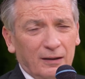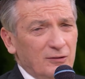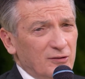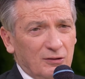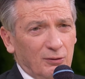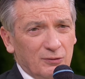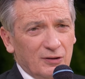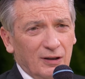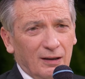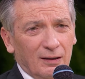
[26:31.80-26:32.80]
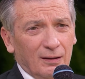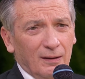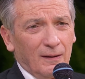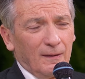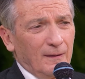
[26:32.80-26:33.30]
I just don't see it.
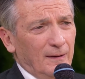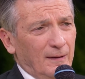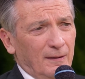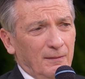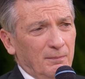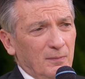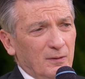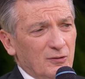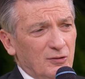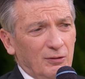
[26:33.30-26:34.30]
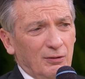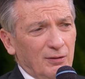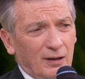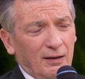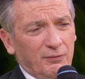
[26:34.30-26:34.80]
So you're
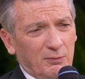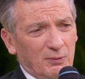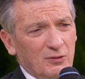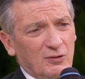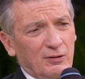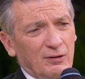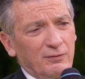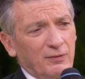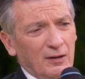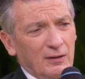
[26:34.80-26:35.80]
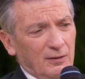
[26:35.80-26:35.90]
going to have to reserve